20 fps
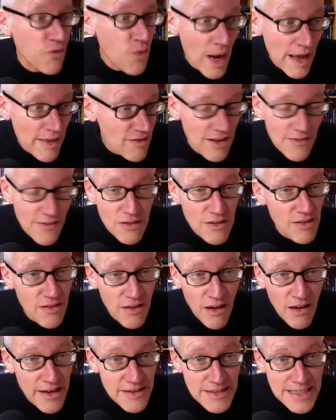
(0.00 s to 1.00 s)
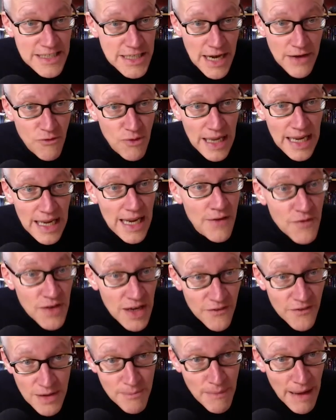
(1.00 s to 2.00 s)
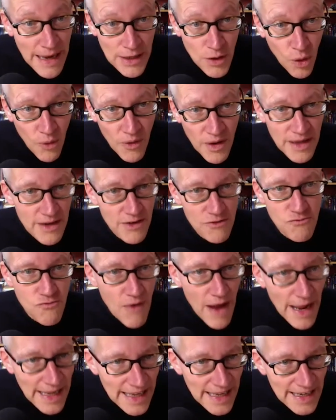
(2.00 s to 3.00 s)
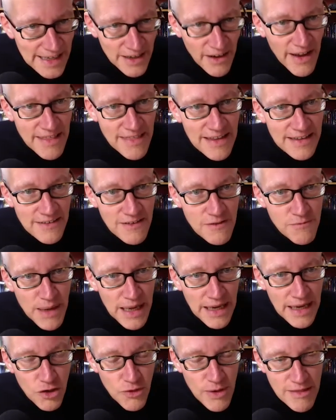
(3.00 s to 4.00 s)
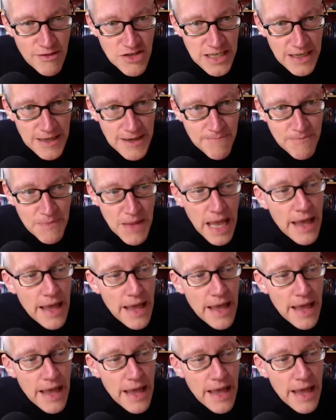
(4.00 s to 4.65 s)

Western society generally, even if it may not recognize it as being Christian.